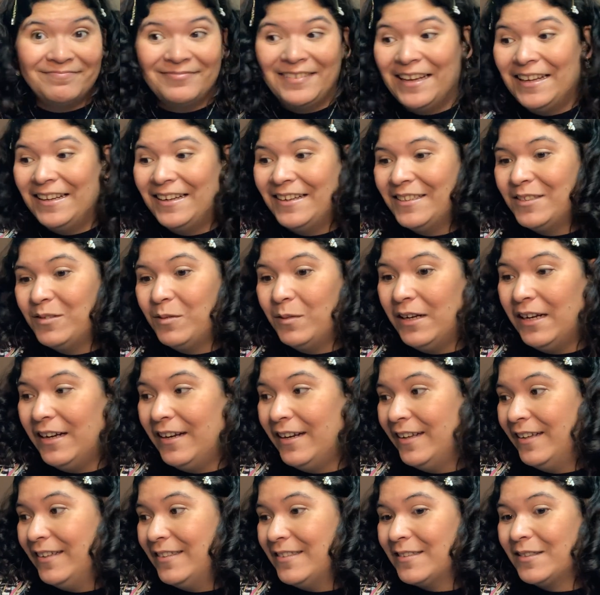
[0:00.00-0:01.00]
It is what it
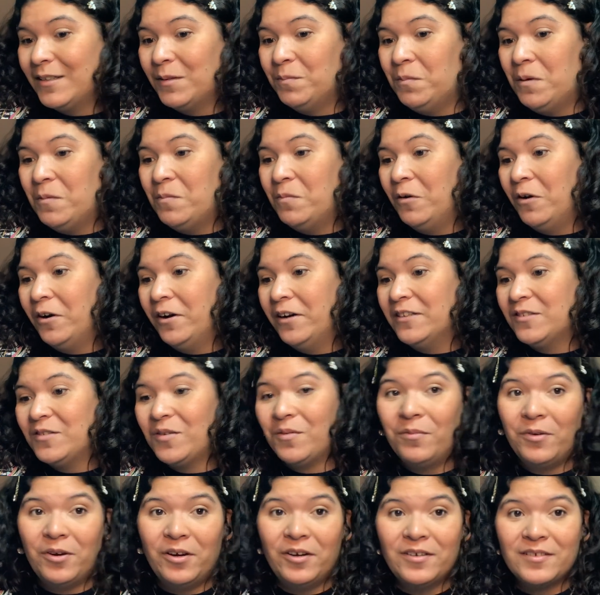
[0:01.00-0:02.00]
is. Some people are
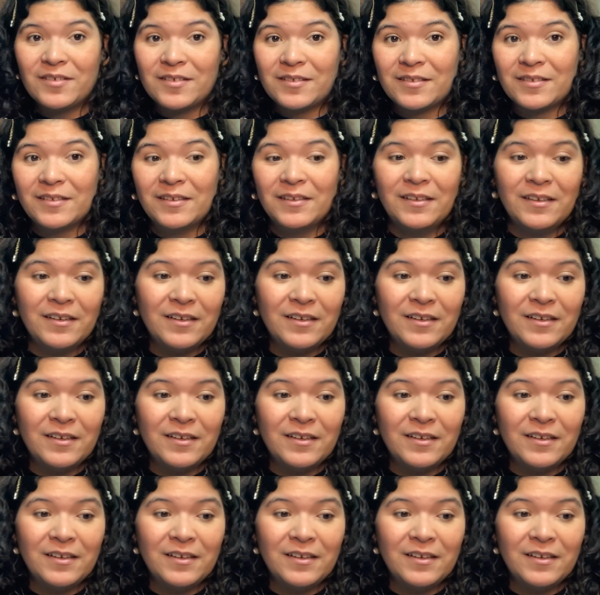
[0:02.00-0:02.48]
introverts.